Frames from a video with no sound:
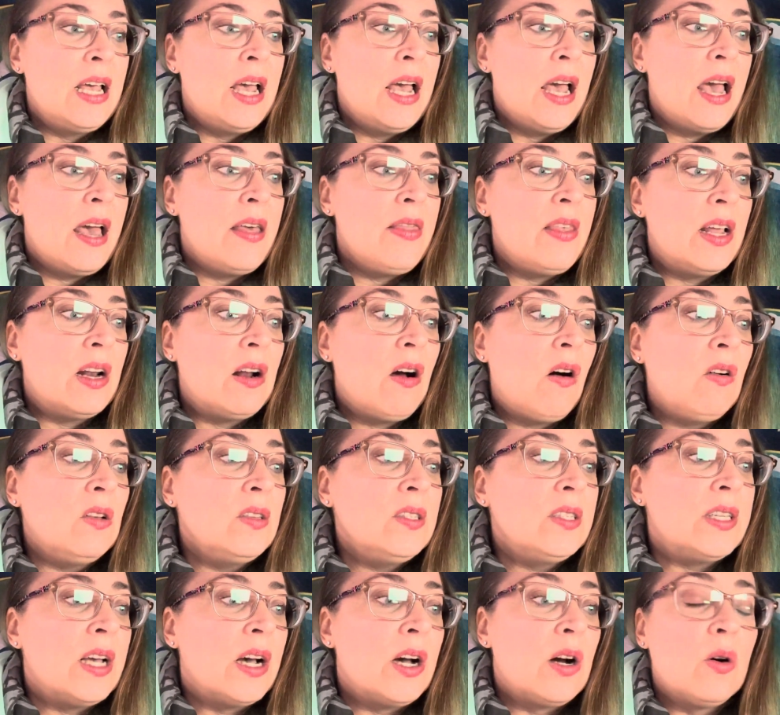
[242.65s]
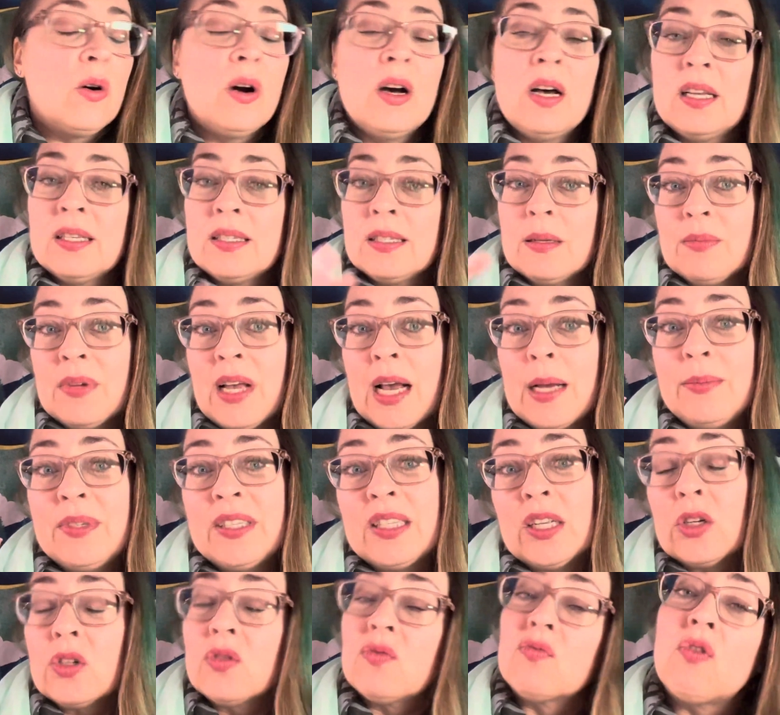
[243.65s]
And then also, sometimes
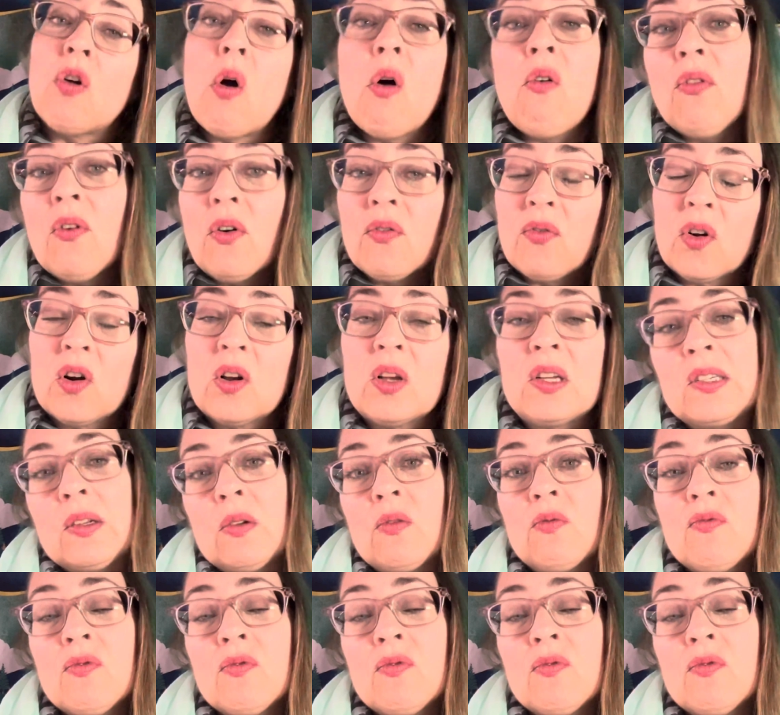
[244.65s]
there's role reversals